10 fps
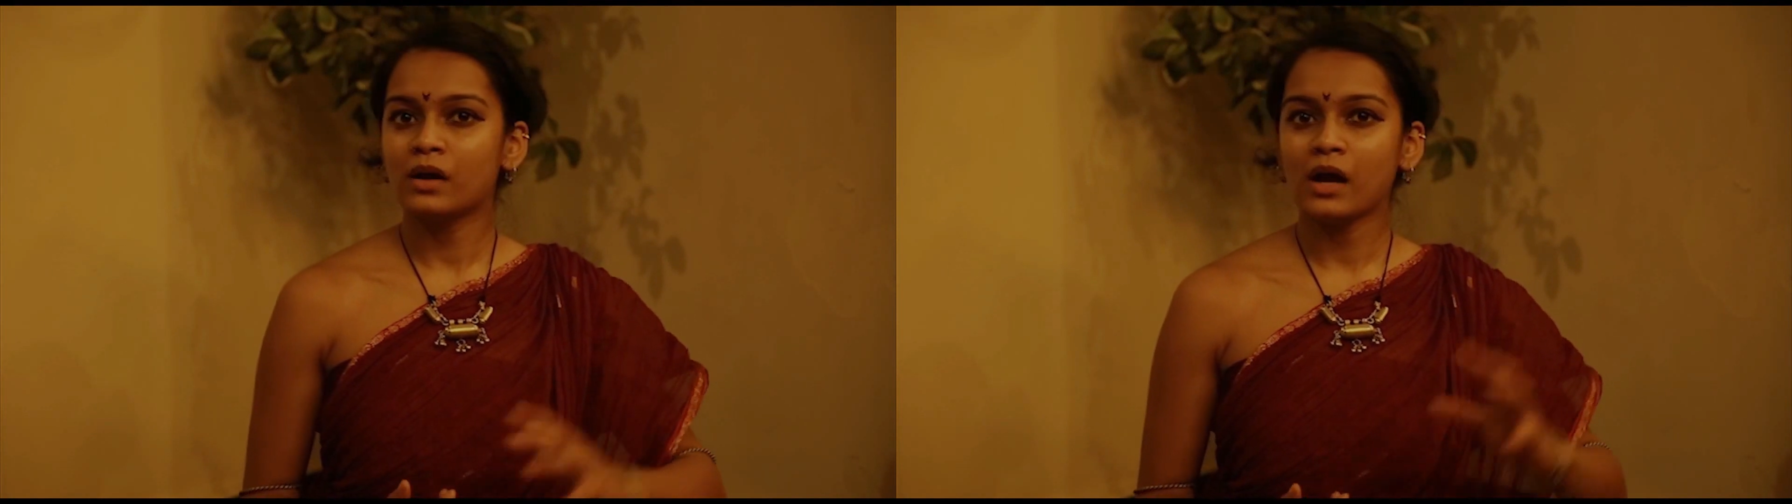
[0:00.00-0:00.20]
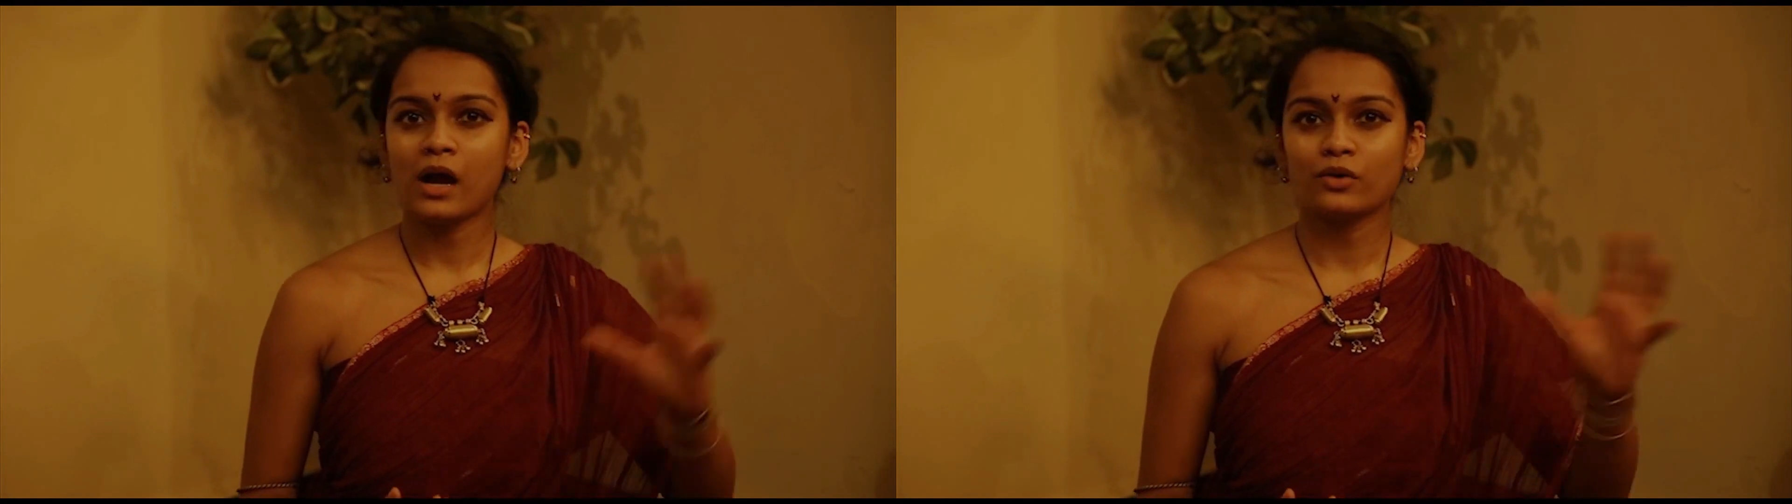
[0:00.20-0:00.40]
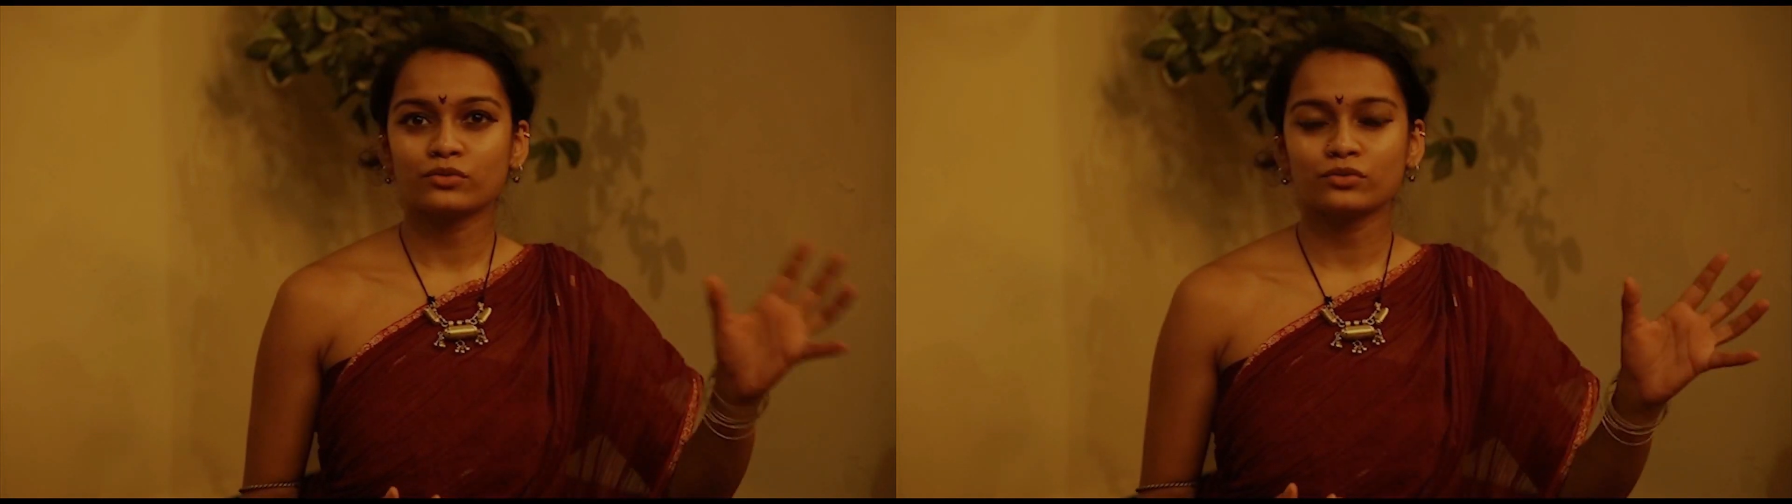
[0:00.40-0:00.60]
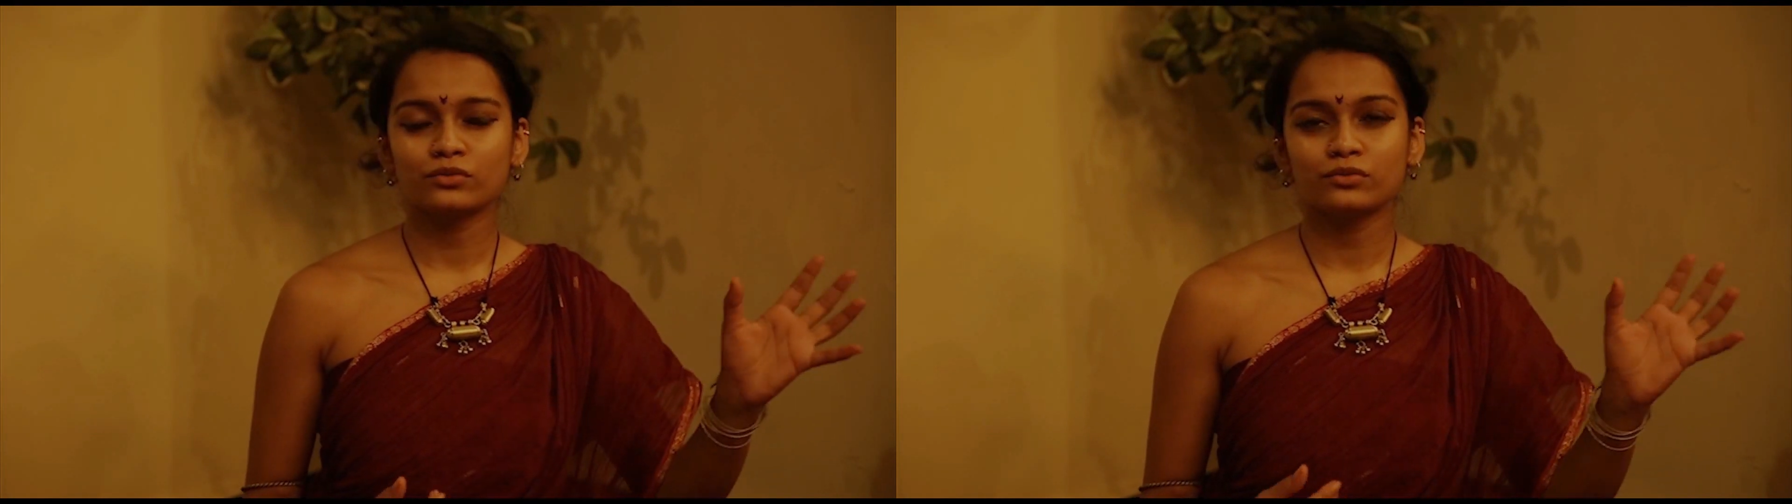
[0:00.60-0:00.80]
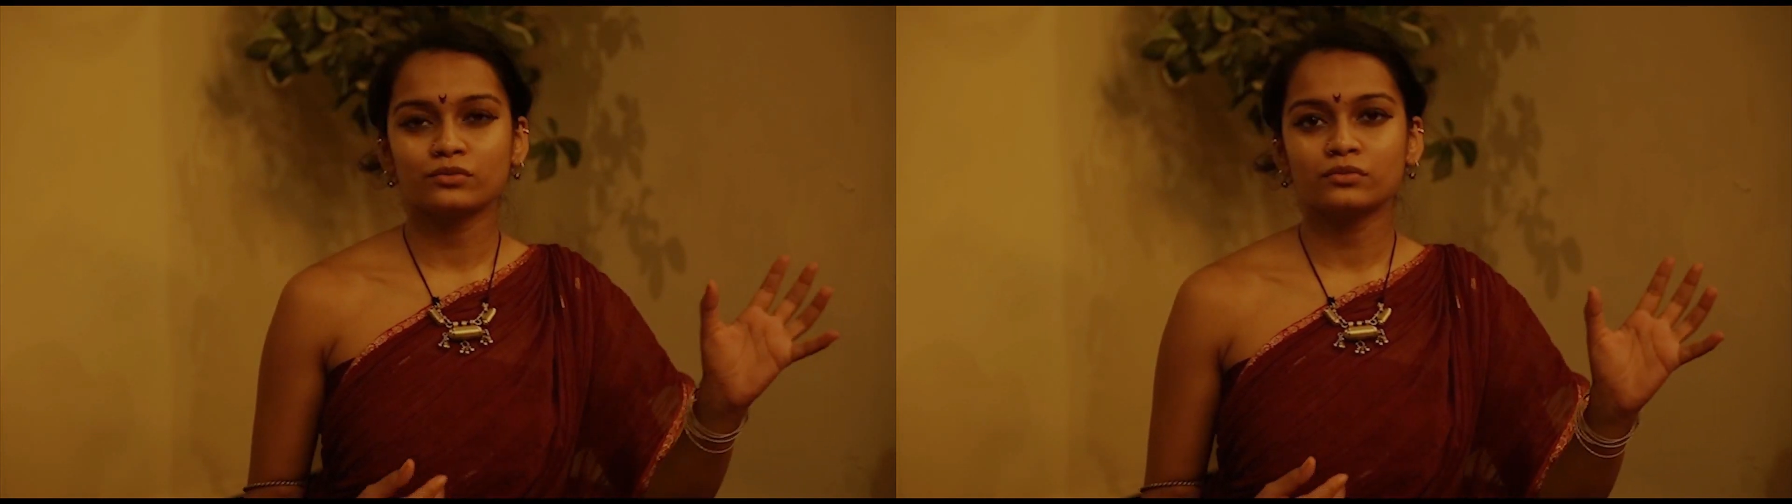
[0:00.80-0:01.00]
how
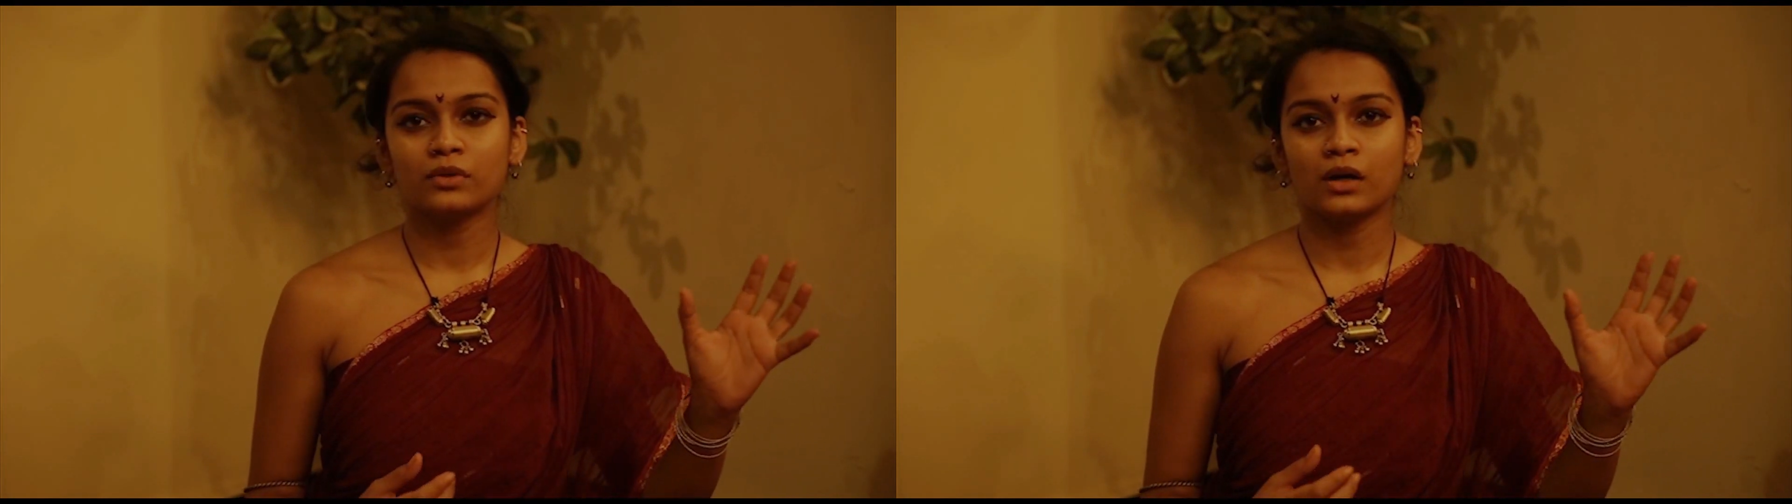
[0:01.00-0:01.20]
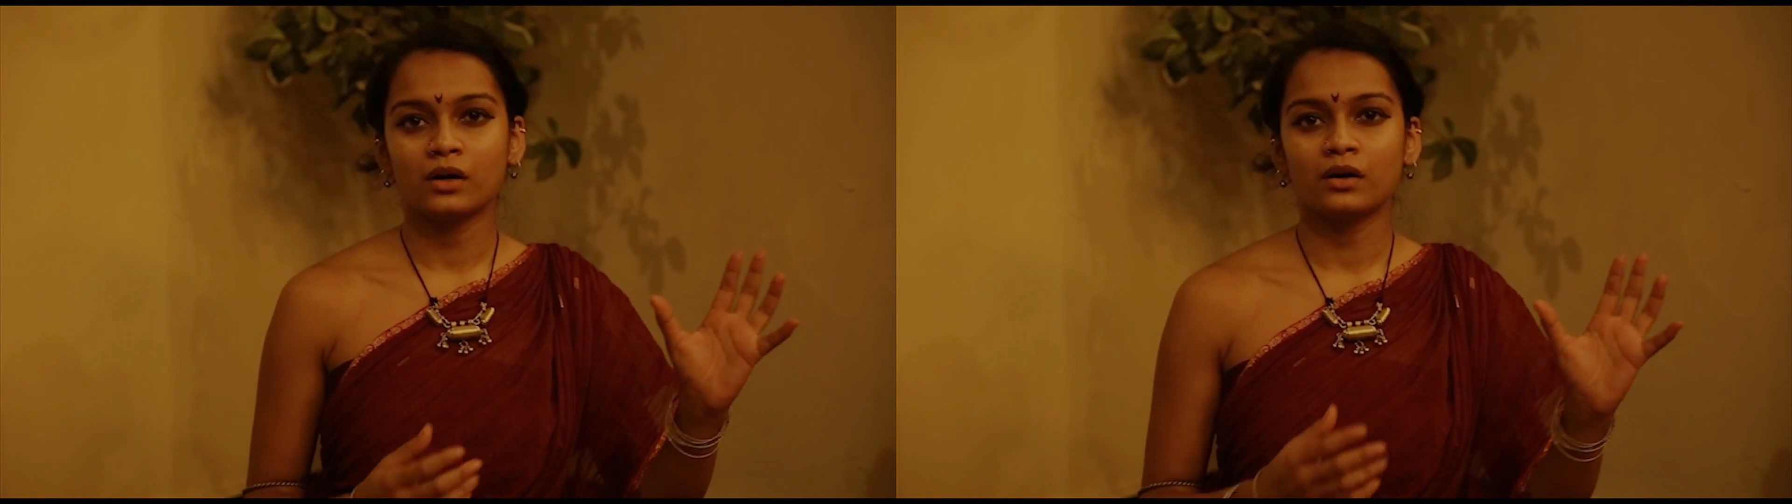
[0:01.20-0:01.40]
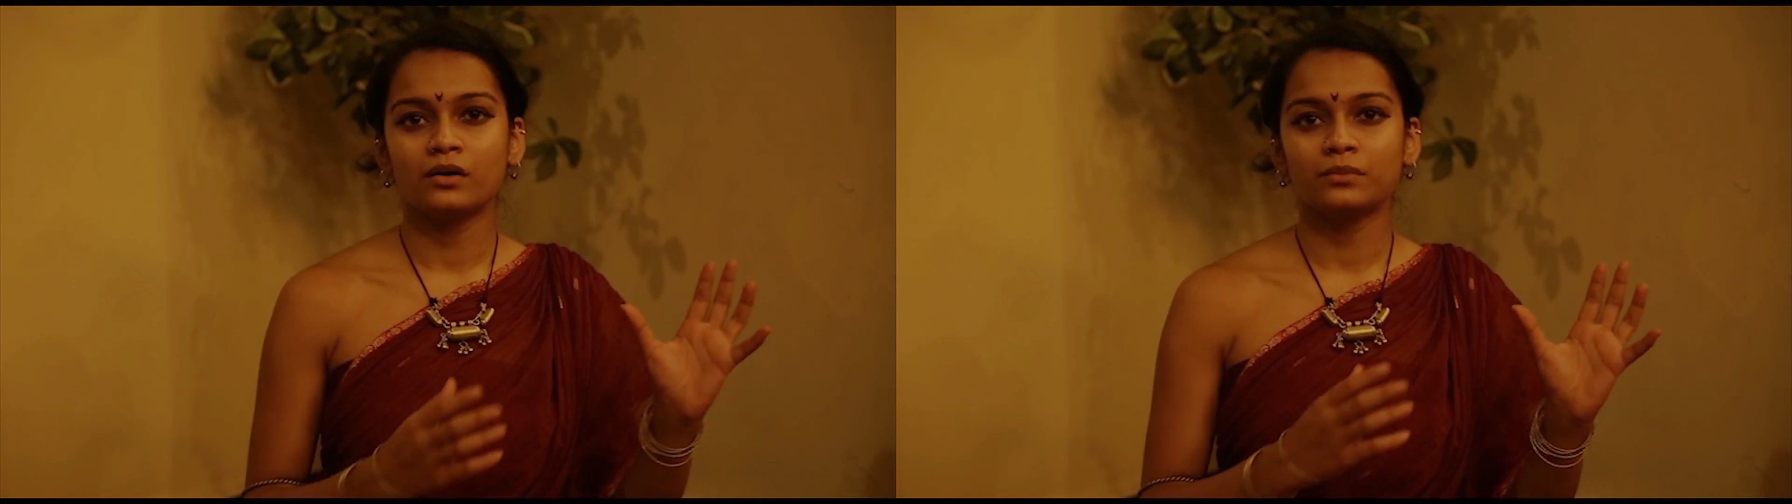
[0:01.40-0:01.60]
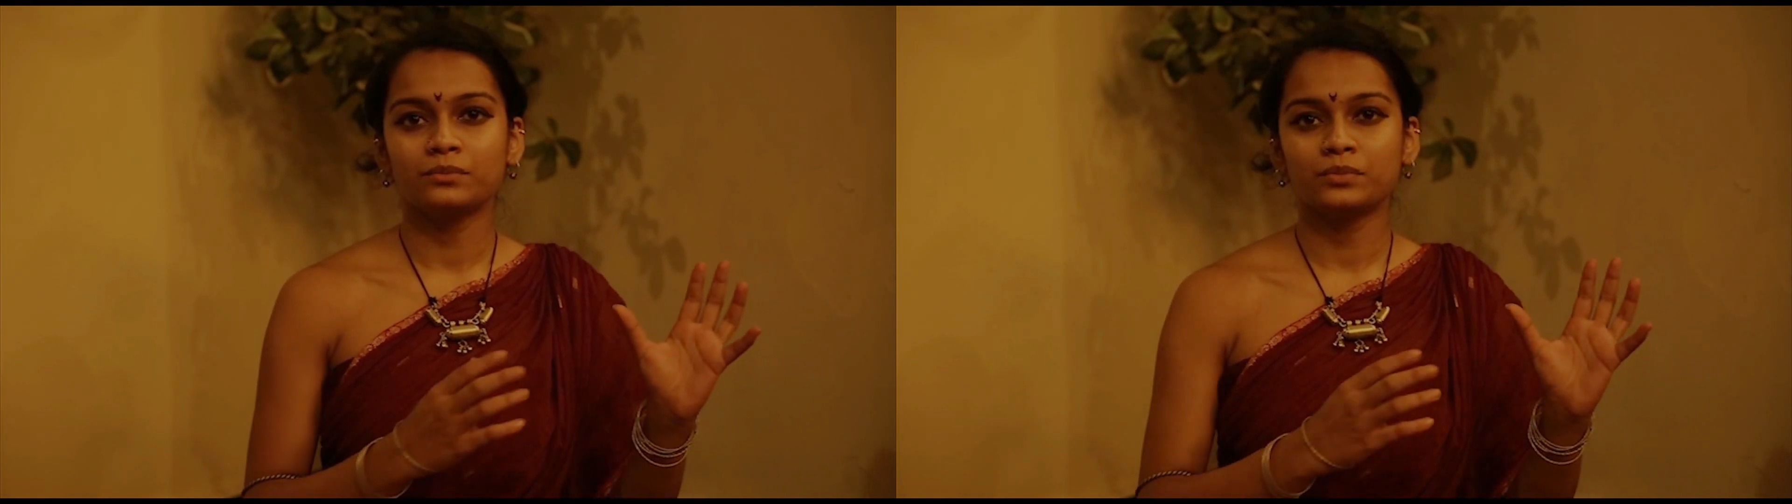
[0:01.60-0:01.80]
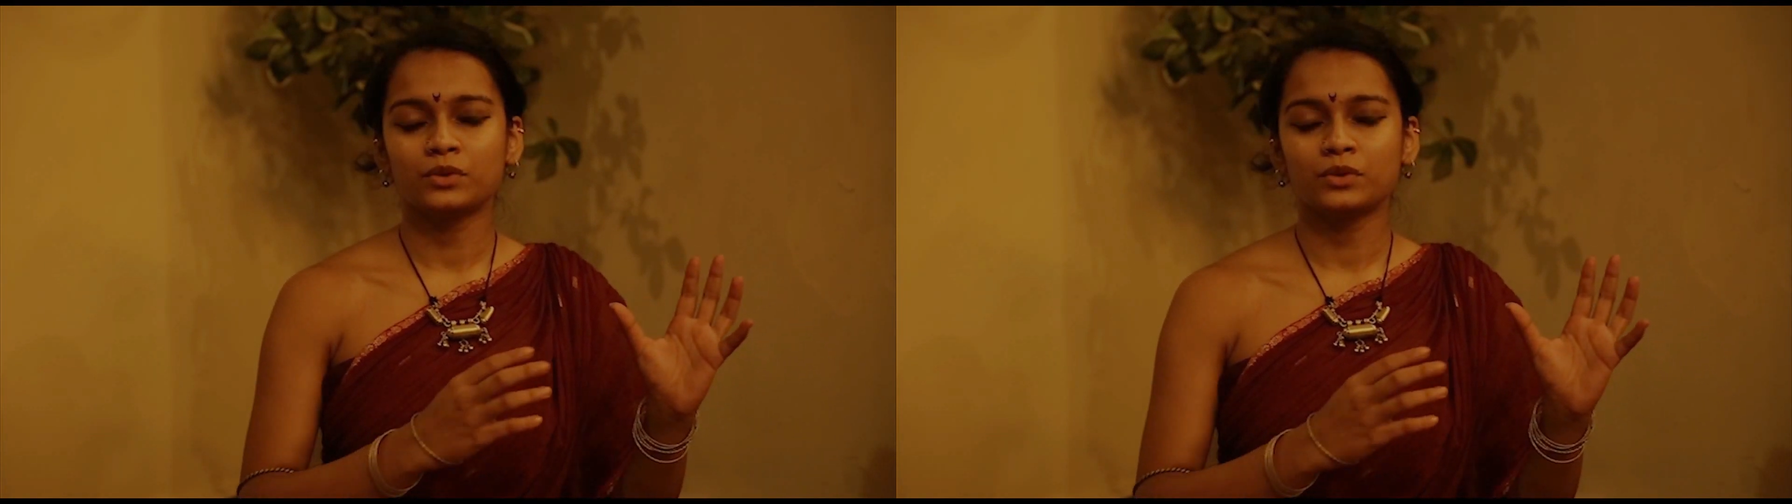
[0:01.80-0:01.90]
to uh,